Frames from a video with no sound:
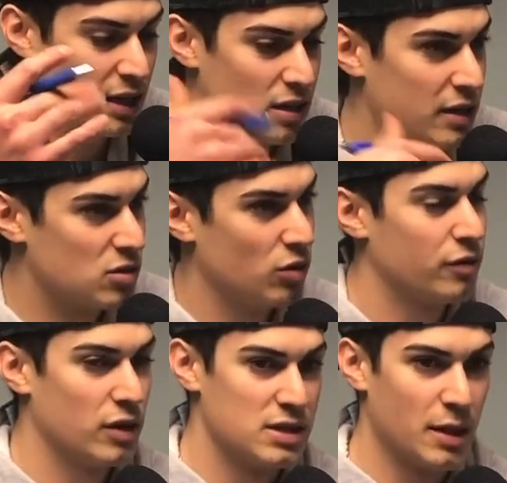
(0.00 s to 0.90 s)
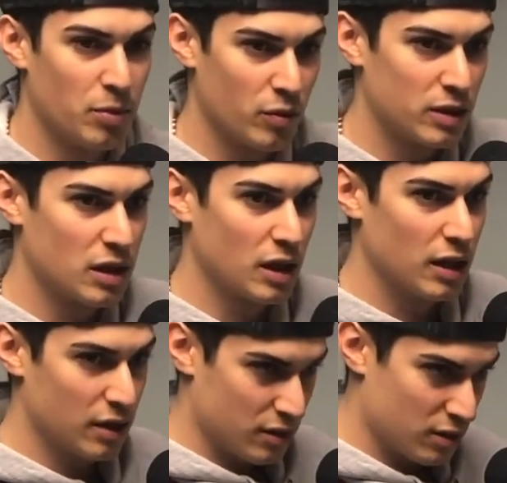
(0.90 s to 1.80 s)
like so for example with
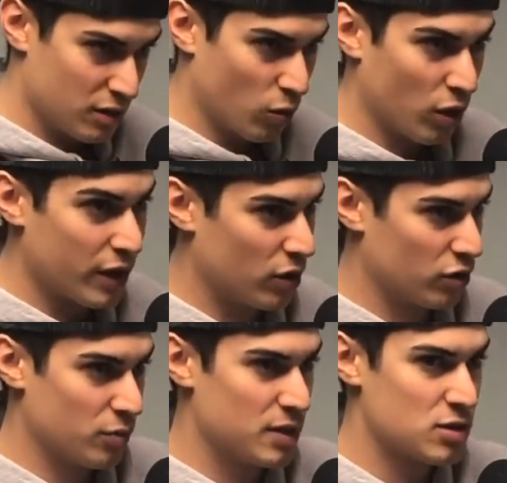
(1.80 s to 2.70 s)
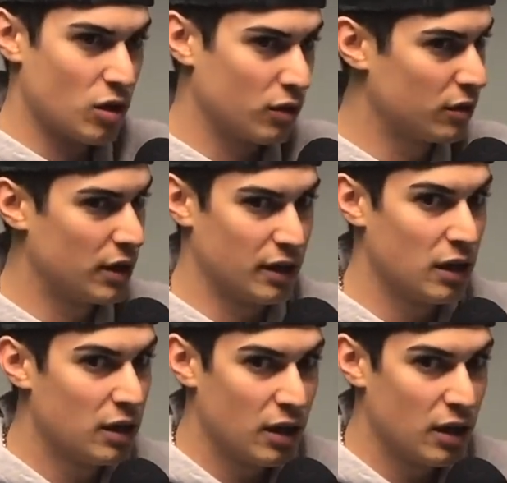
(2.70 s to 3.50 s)
the workout group, these are all like